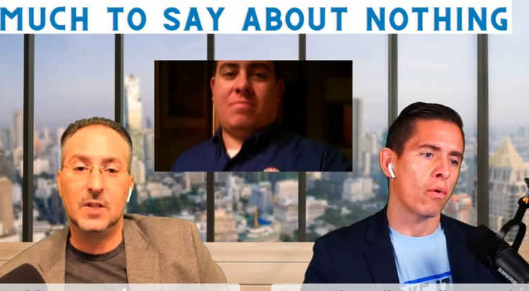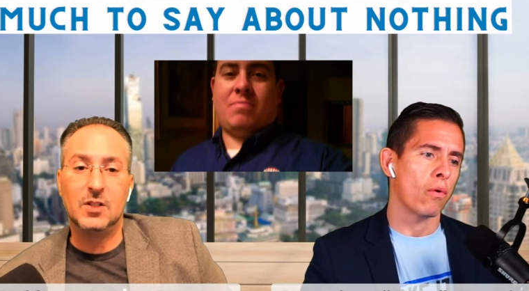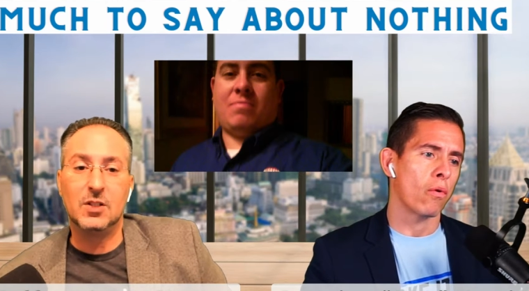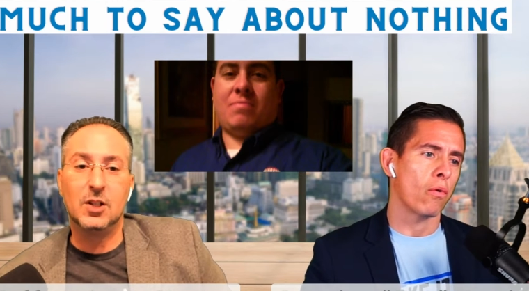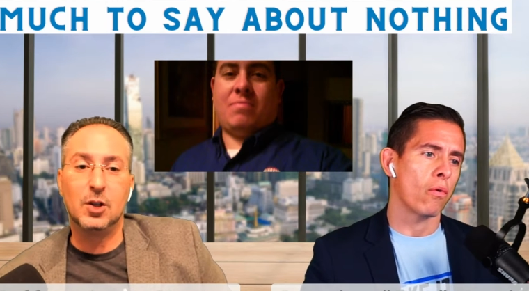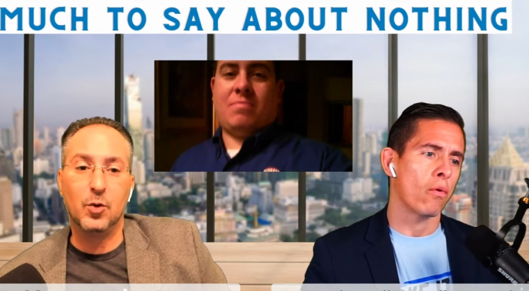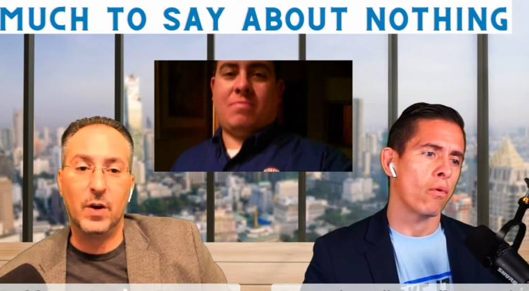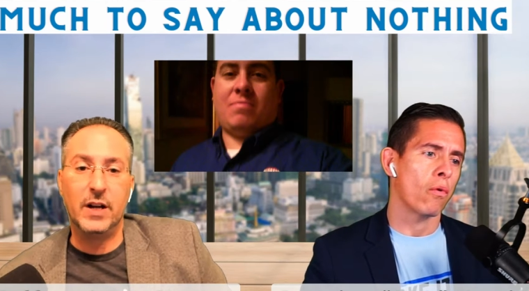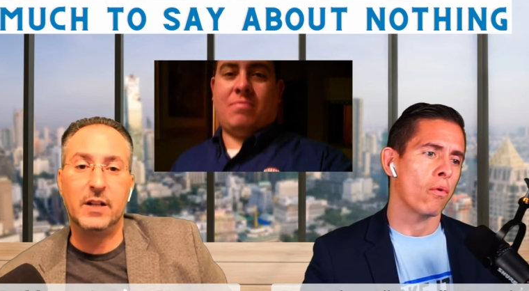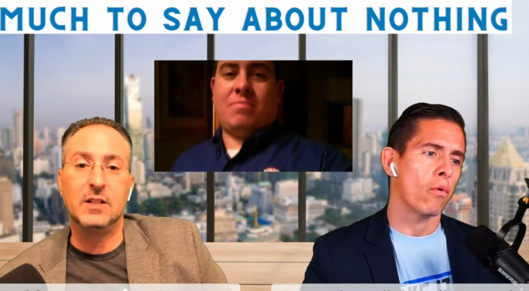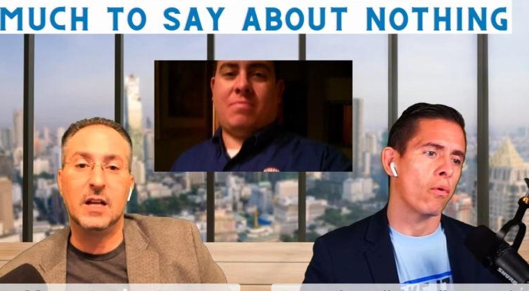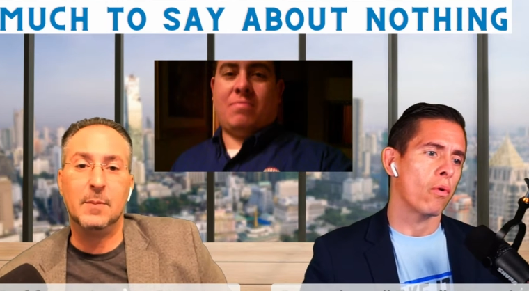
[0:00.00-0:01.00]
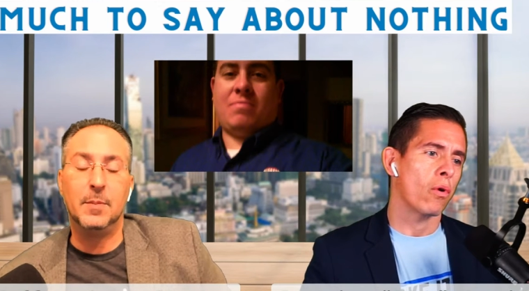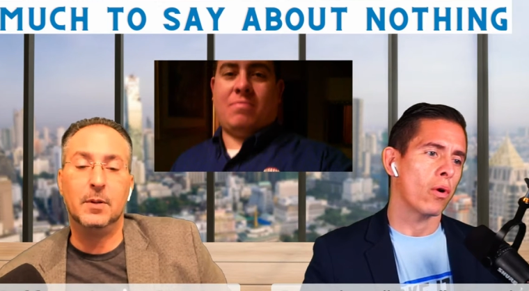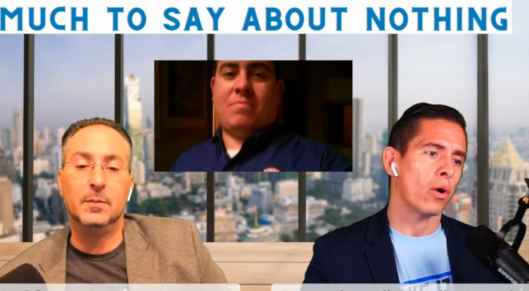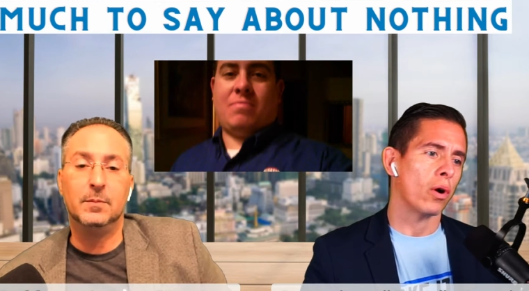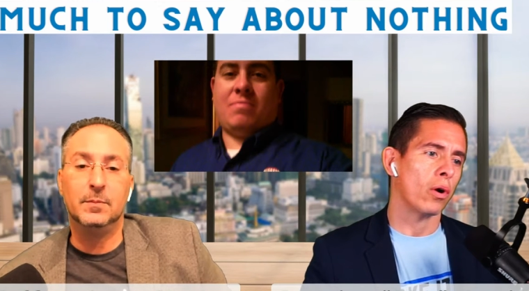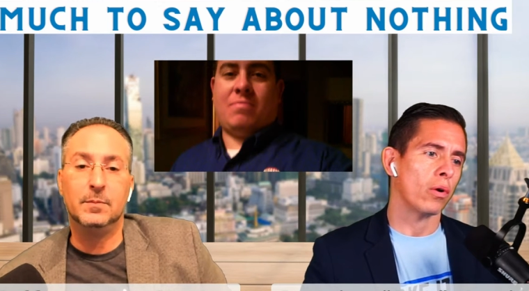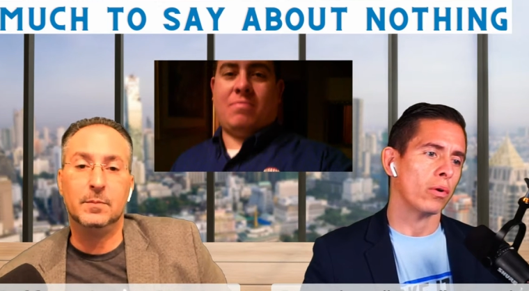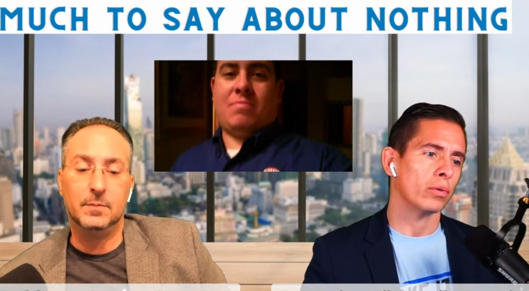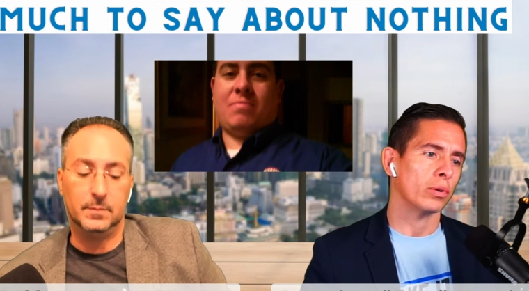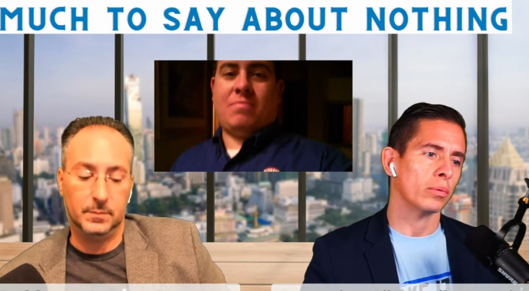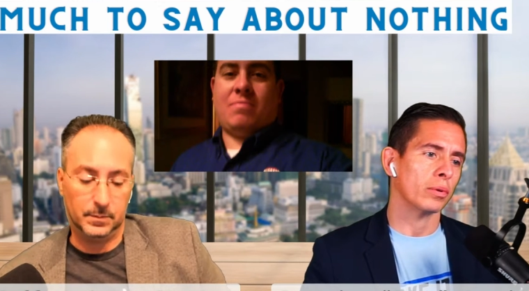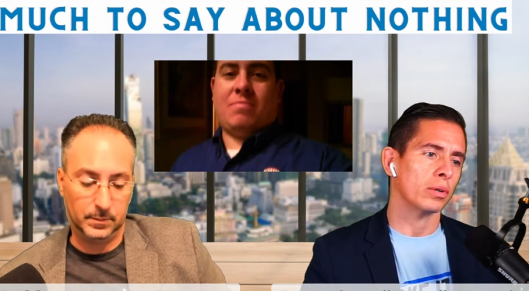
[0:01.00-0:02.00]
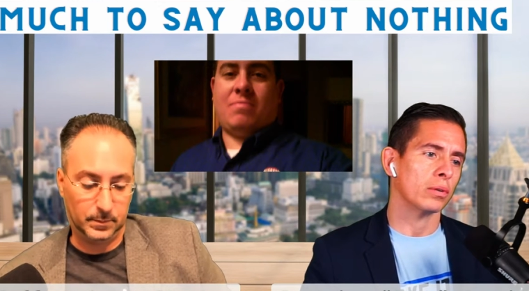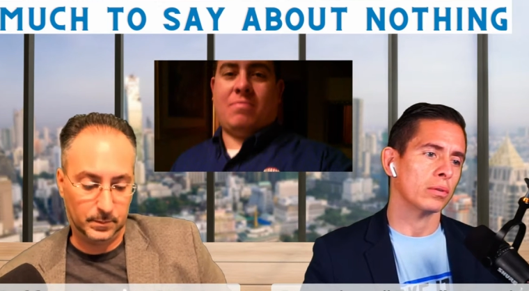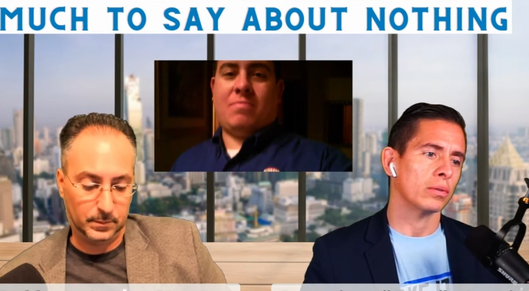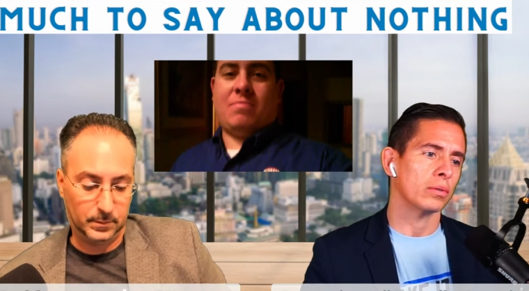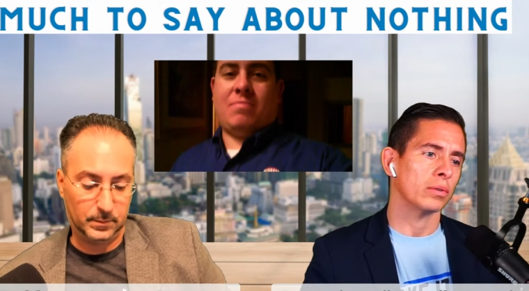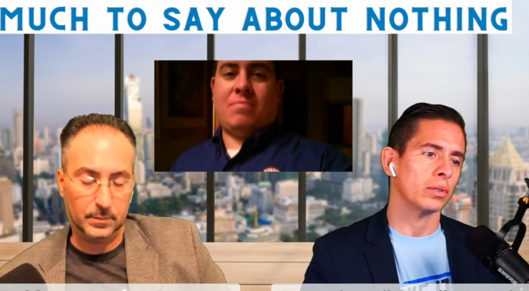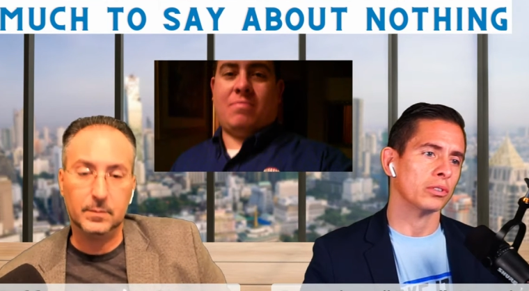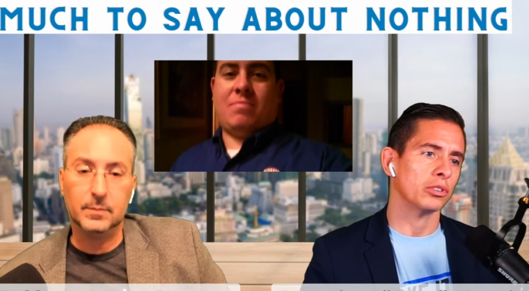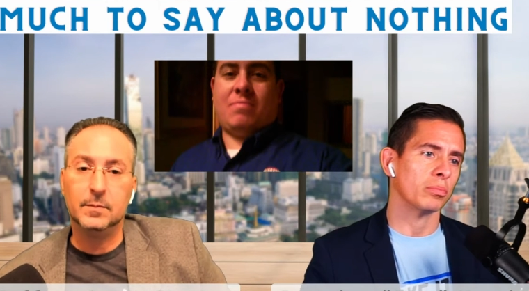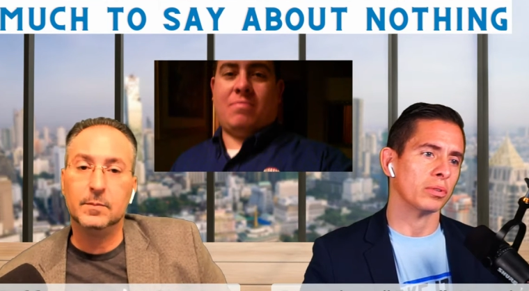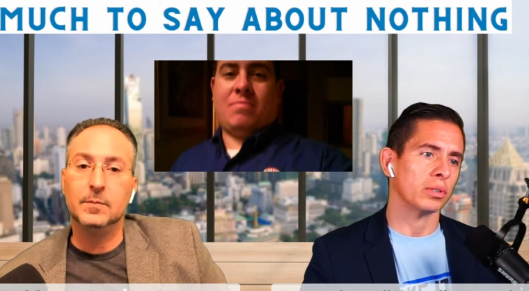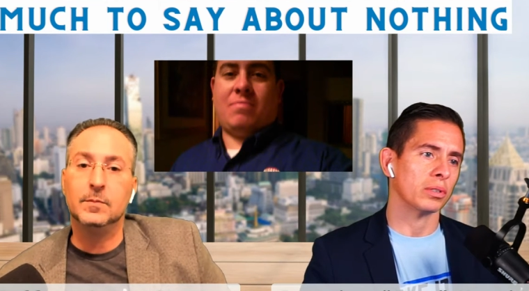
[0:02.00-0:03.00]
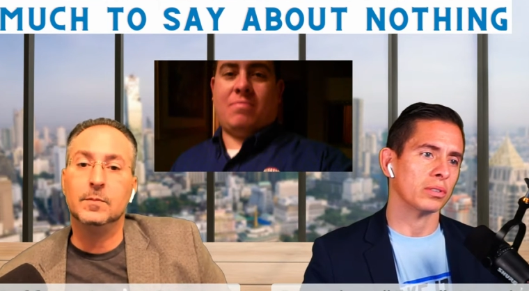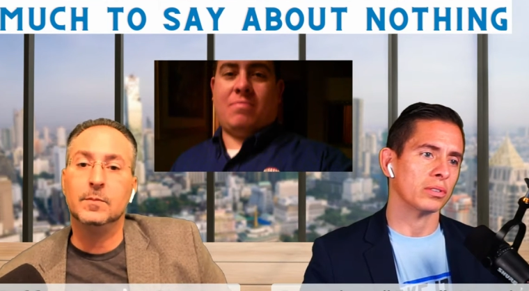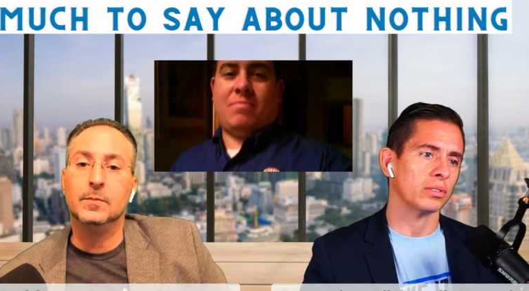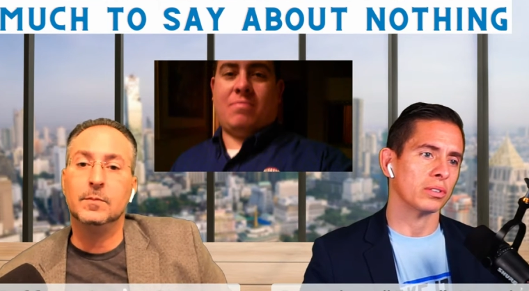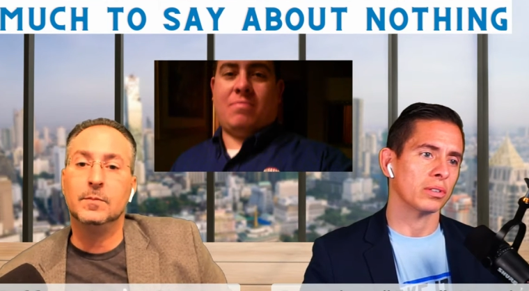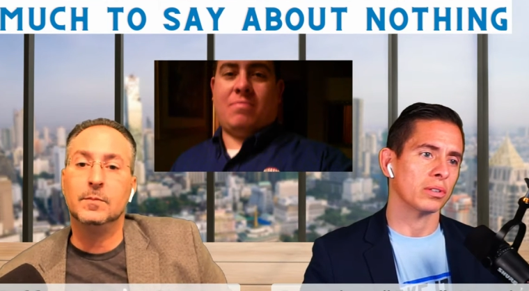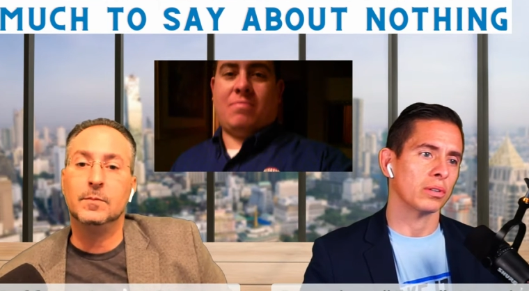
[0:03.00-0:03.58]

Speaker 1: This is a great example. Oh, here we go. That should be it. Let's see.